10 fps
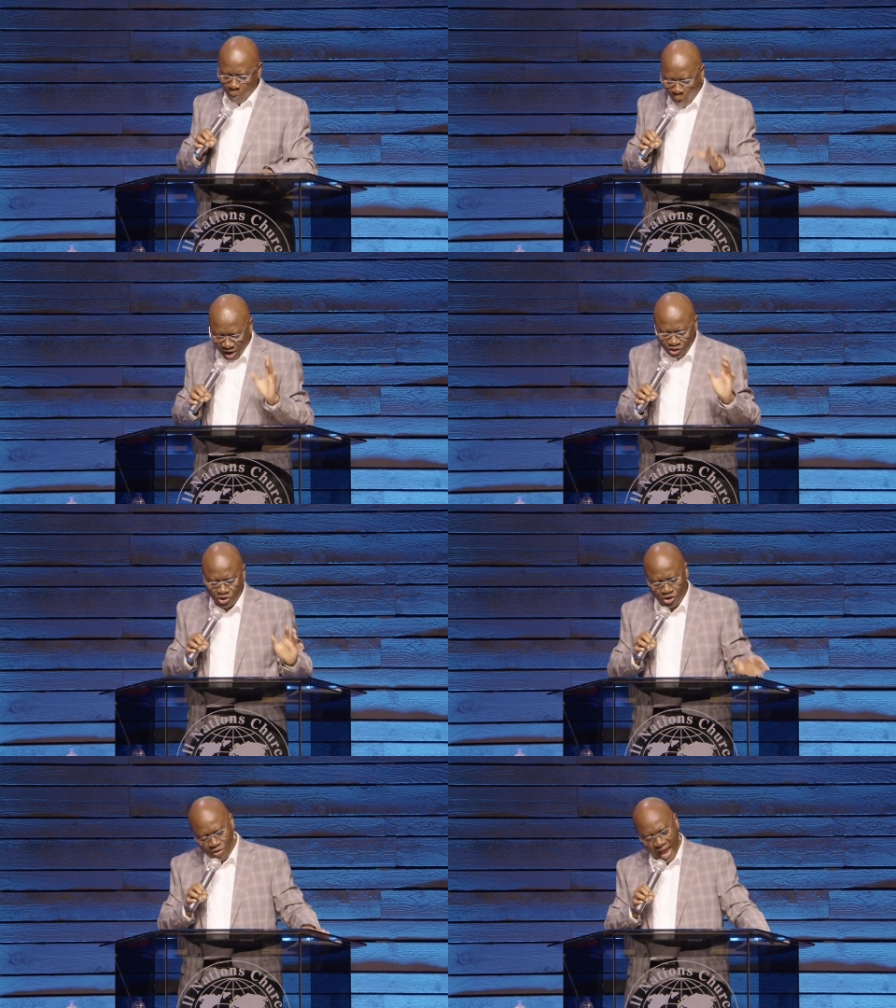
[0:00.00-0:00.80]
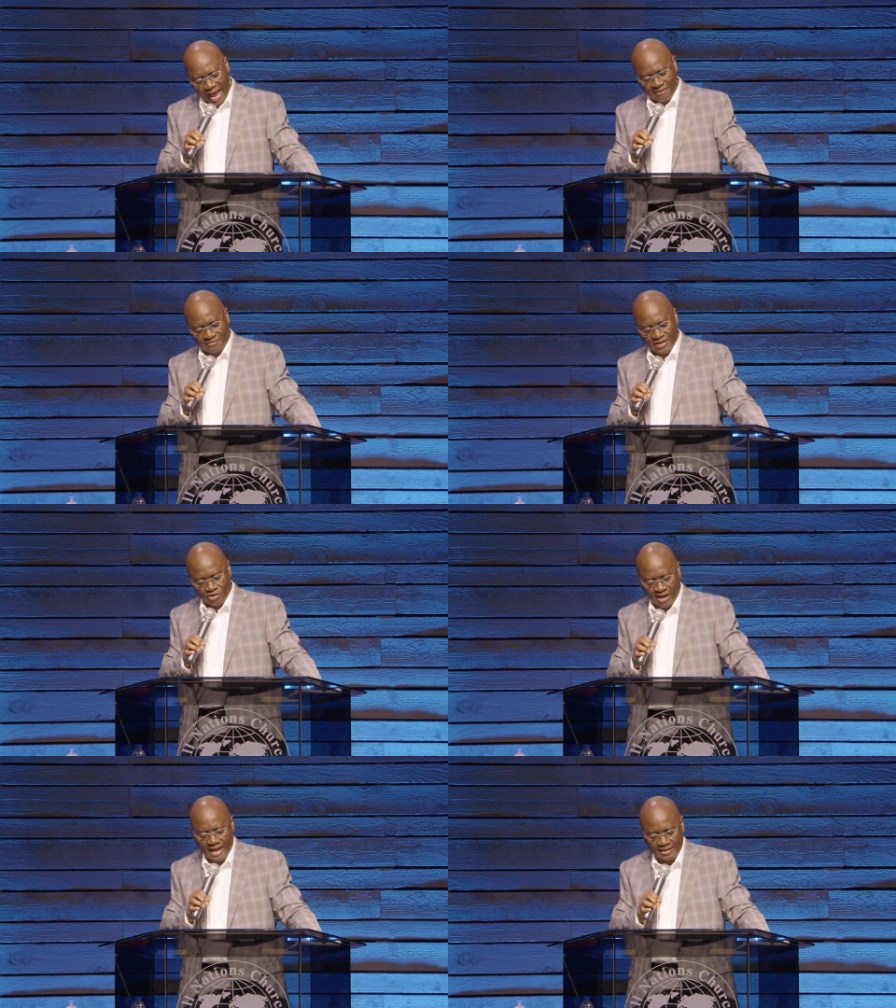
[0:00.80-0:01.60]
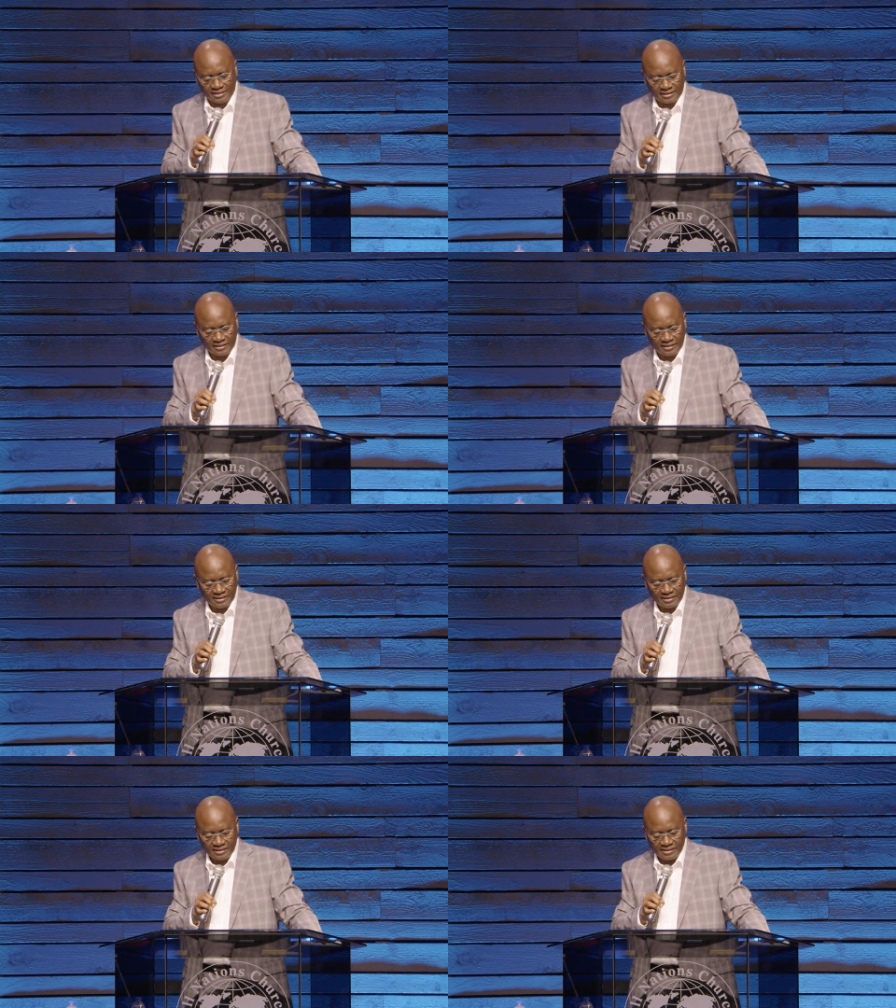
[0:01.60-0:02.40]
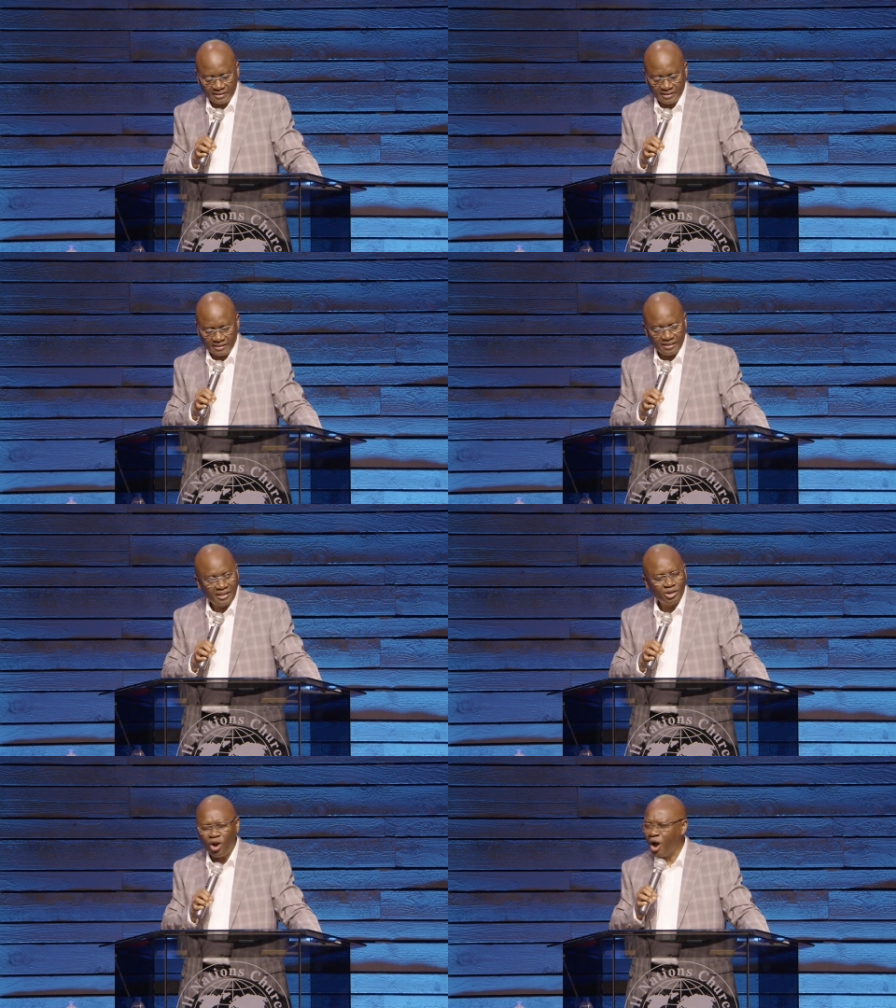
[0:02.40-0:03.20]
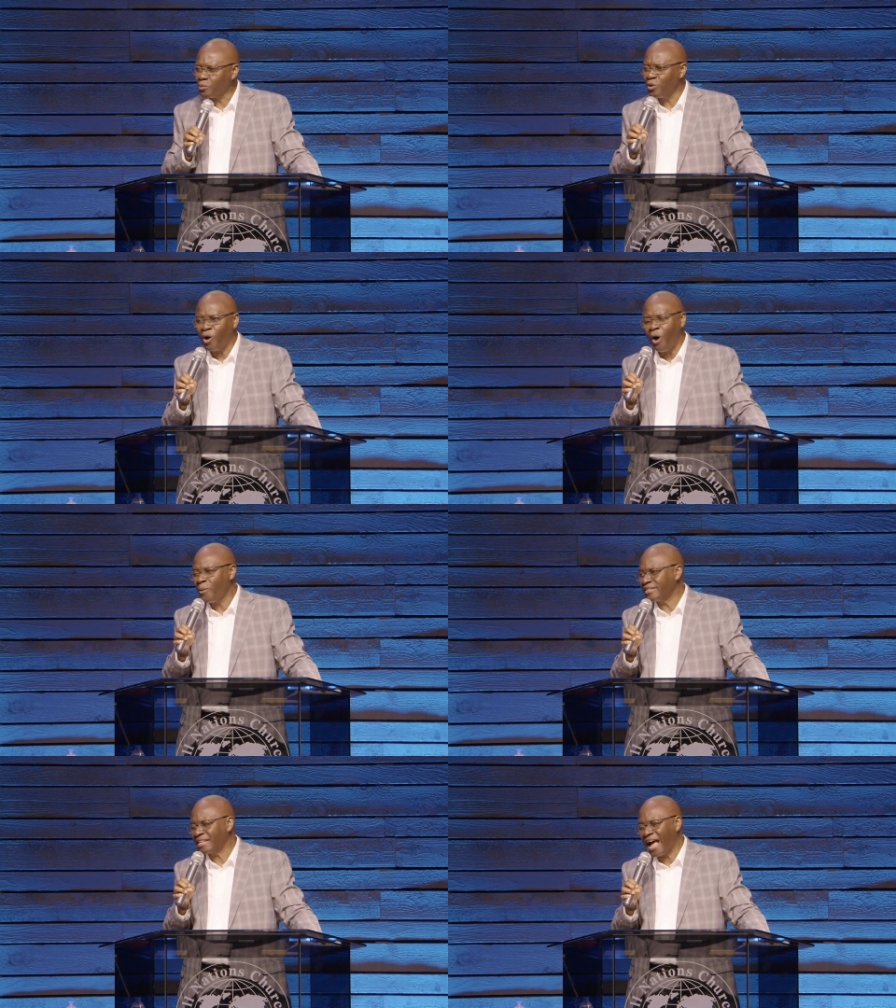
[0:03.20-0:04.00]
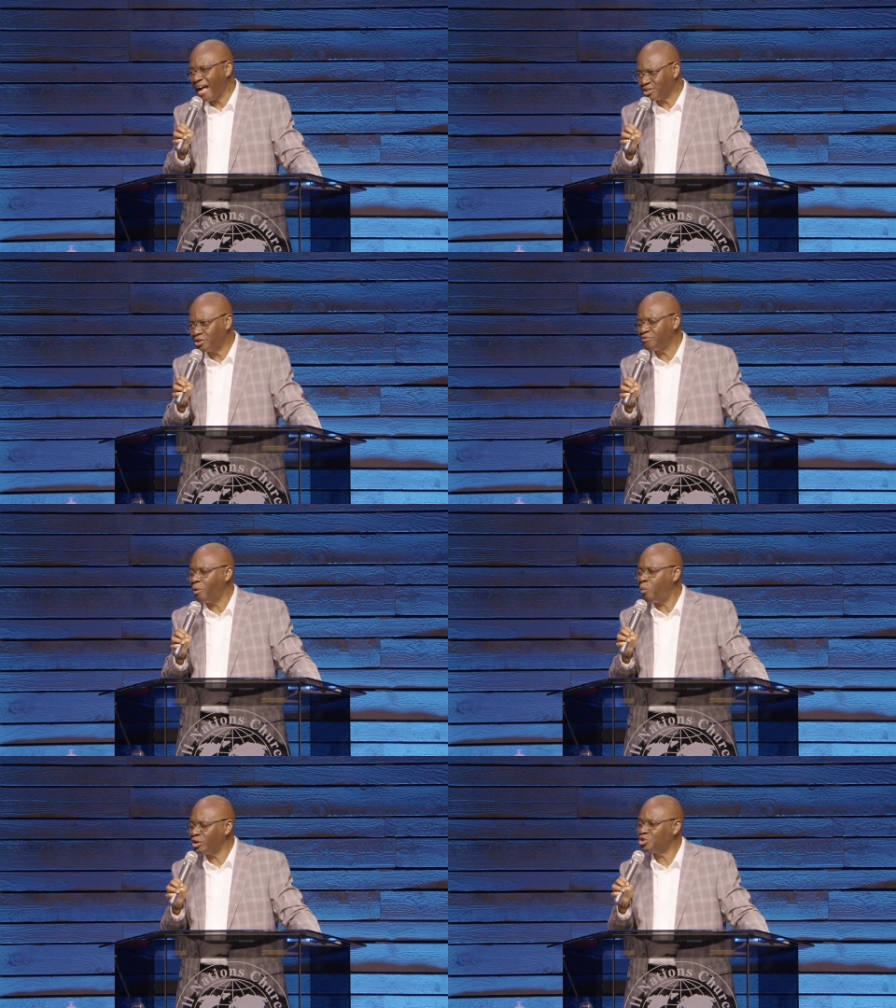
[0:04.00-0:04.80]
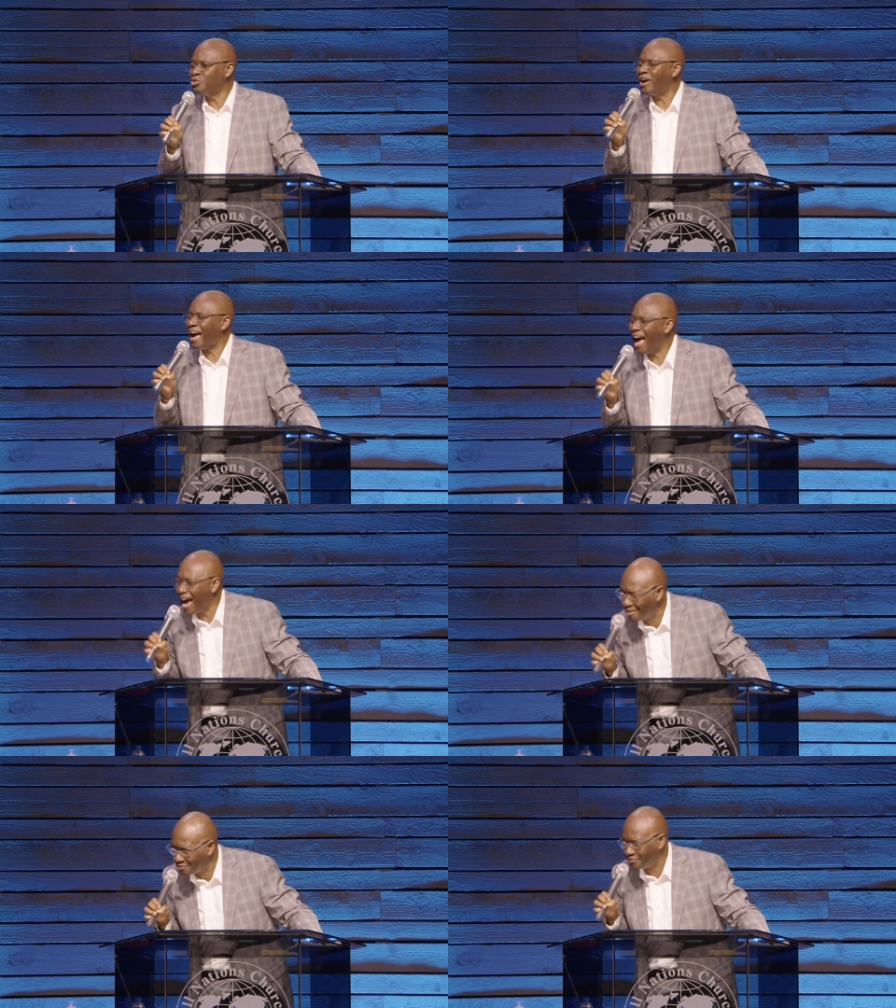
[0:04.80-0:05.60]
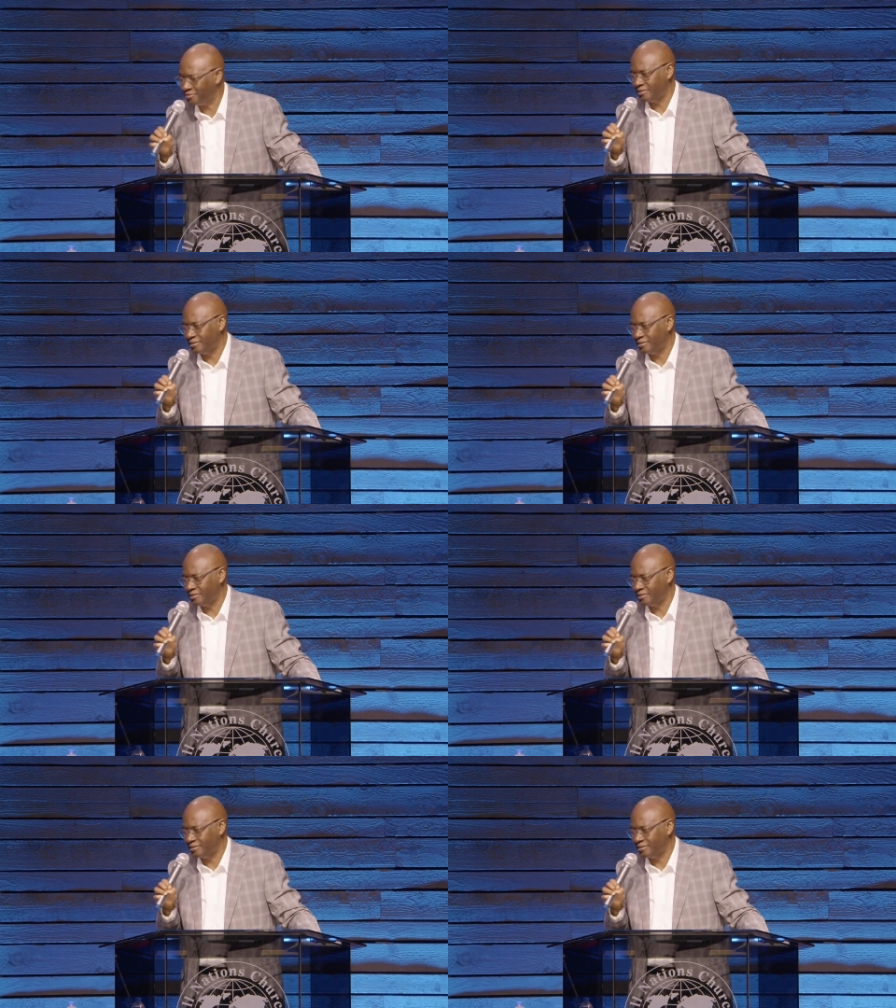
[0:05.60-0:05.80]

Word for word: What do you have in your hand? God will always ask you for what you have.